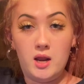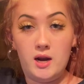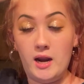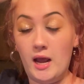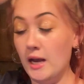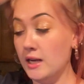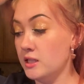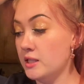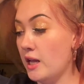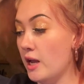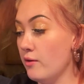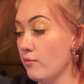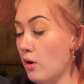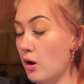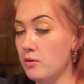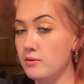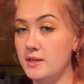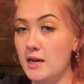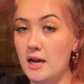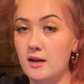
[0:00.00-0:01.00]
Next, I
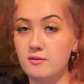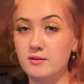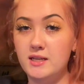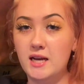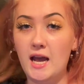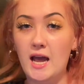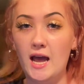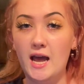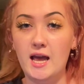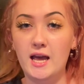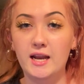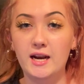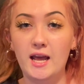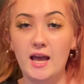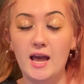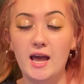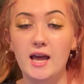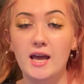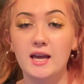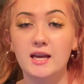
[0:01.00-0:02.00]
wrote down to add
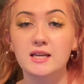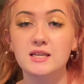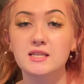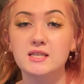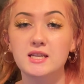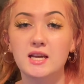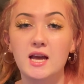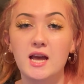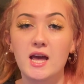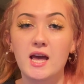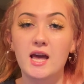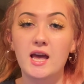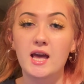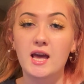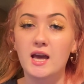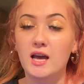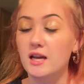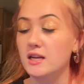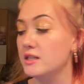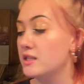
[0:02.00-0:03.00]
eggs
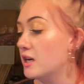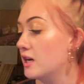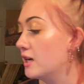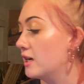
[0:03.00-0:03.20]
and